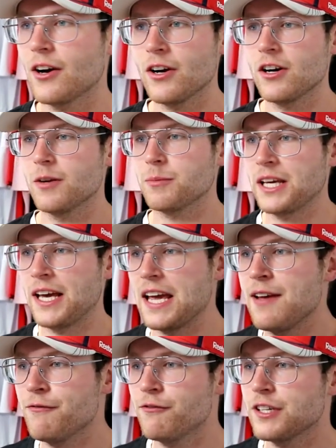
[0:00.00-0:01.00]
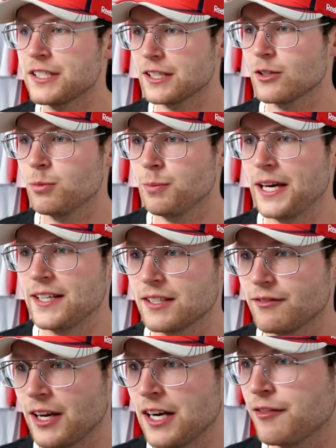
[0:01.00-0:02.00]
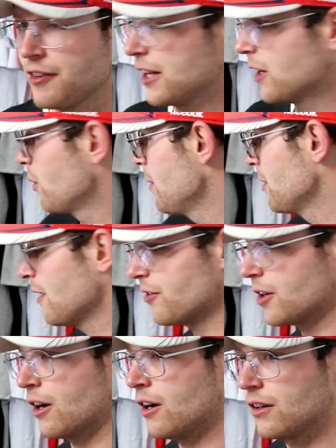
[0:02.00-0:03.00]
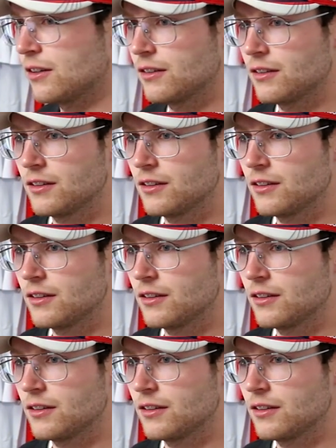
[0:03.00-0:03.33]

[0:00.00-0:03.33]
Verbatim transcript: to go home, get every single piece of N F L equipment I've got.